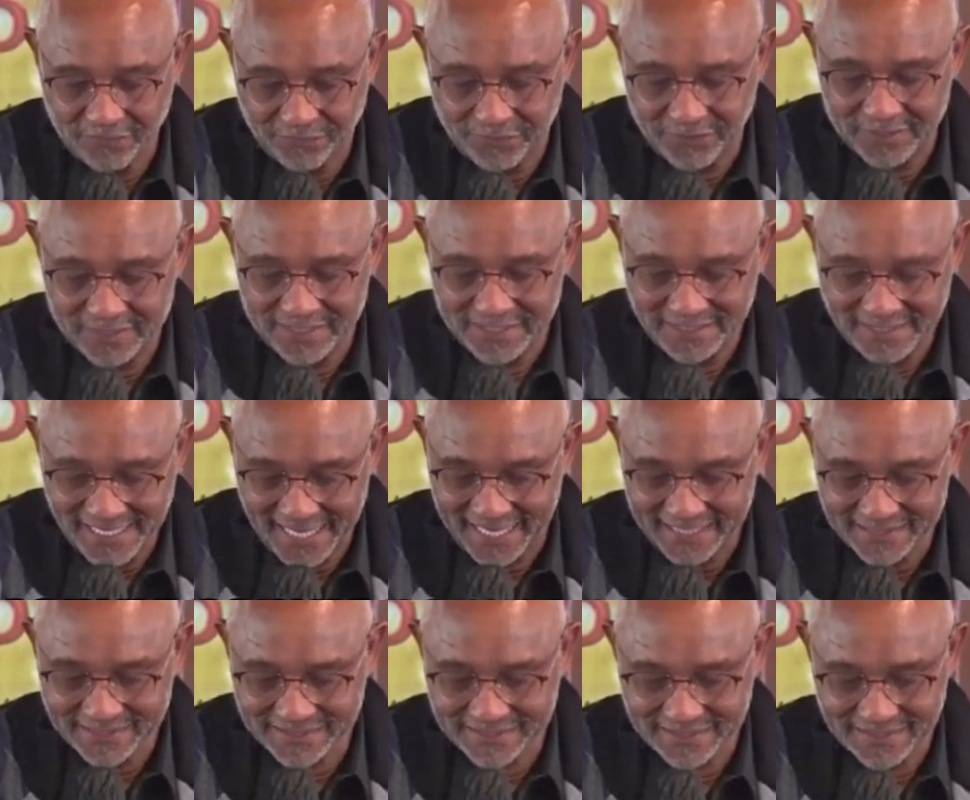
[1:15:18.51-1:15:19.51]
Yes,
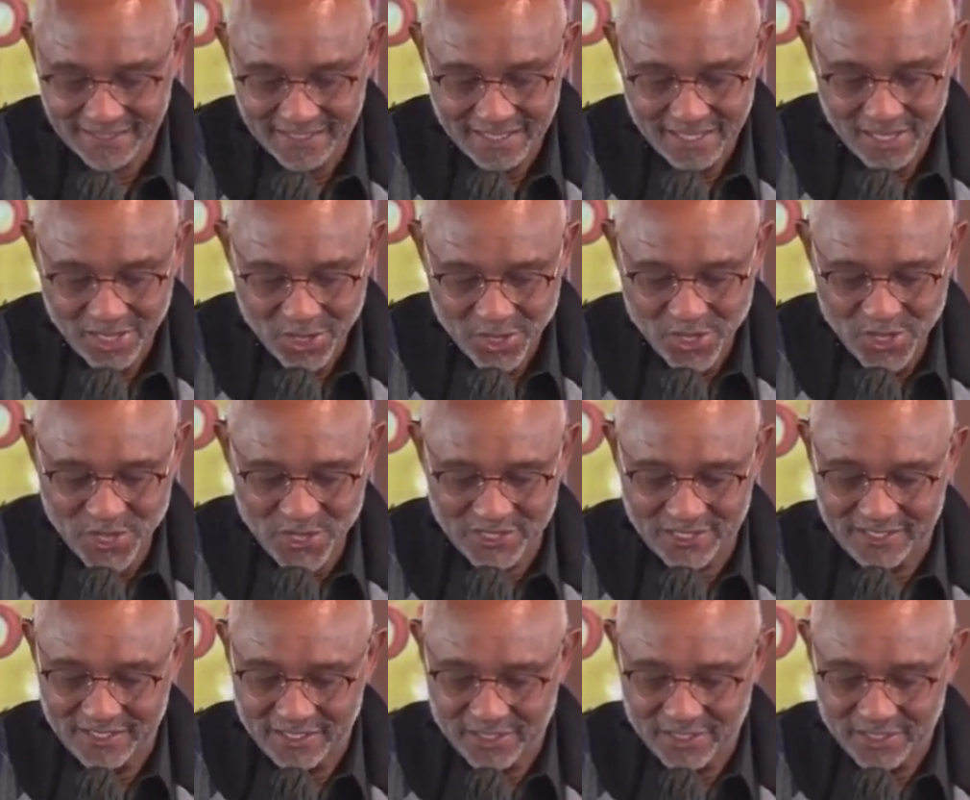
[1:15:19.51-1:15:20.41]
you, you